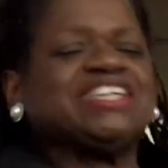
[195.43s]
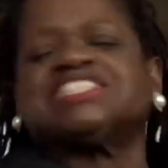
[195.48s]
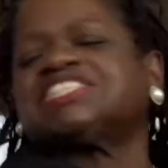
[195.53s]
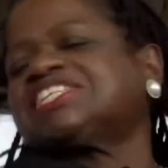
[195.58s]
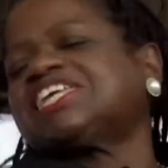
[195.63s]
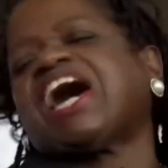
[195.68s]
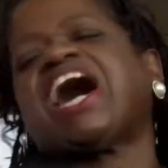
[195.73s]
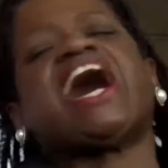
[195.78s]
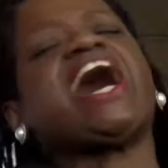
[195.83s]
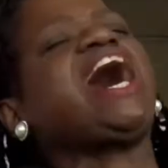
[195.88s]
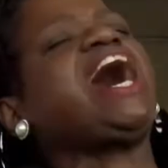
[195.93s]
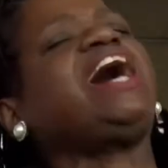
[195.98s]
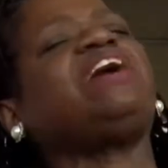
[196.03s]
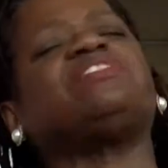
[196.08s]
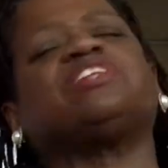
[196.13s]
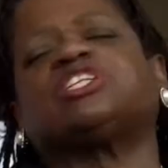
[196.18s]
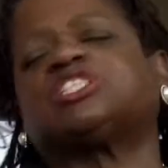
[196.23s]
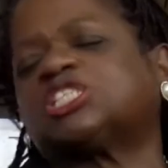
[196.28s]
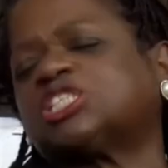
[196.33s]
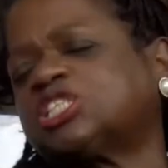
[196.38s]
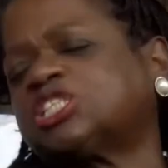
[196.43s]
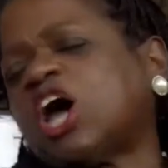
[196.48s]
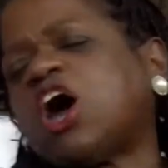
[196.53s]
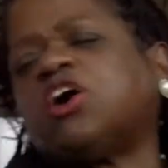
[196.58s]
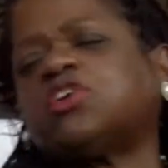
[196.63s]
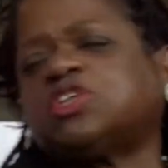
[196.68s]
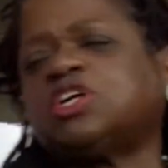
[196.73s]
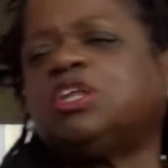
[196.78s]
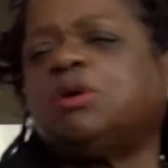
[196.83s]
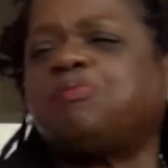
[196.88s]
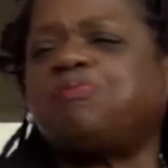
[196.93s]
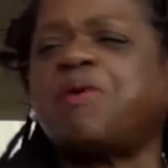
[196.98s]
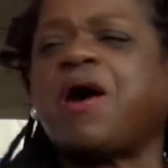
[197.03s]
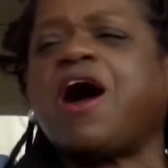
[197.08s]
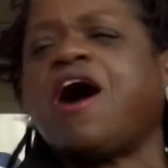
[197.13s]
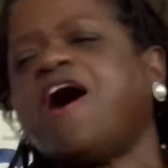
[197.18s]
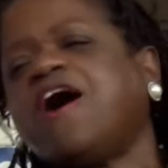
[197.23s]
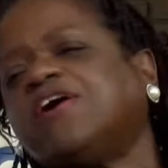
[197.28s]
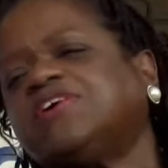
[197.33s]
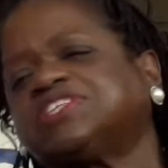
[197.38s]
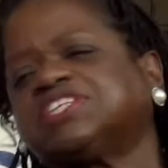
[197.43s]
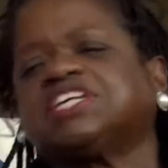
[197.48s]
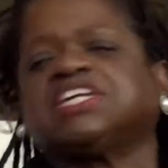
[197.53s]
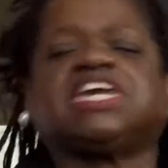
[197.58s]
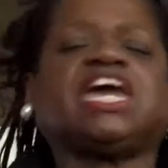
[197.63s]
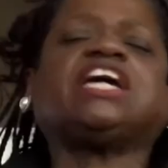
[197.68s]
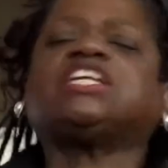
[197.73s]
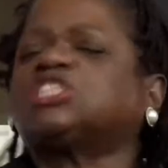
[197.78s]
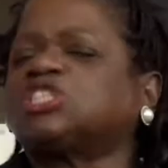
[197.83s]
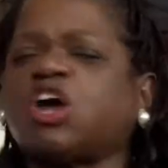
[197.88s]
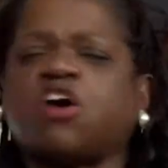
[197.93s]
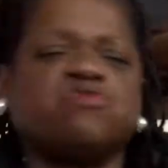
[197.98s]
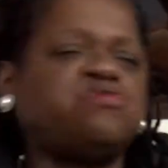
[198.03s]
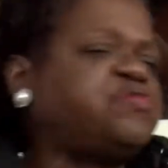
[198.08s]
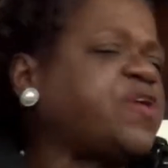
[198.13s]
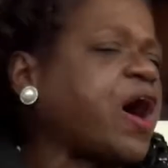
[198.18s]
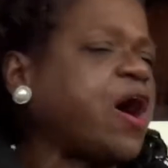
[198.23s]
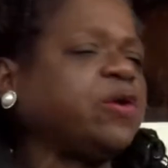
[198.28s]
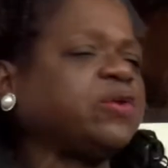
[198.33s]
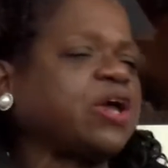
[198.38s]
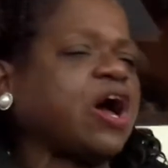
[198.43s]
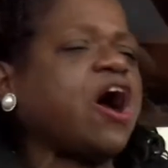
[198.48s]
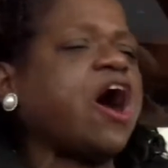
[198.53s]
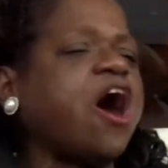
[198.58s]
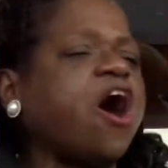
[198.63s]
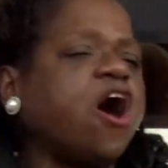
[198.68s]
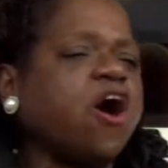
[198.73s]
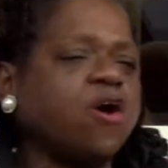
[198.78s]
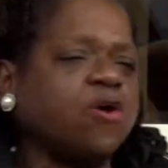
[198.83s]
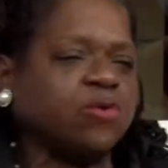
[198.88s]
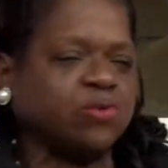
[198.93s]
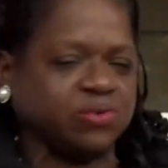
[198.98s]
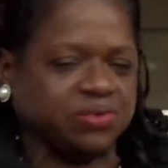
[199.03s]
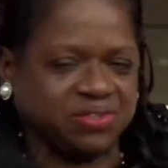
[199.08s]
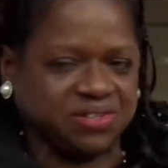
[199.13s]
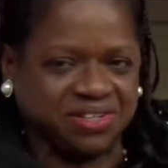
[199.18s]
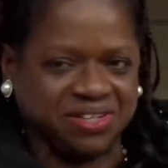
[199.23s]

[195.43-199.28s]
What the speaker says: It's time to show to the polls and get your vote on.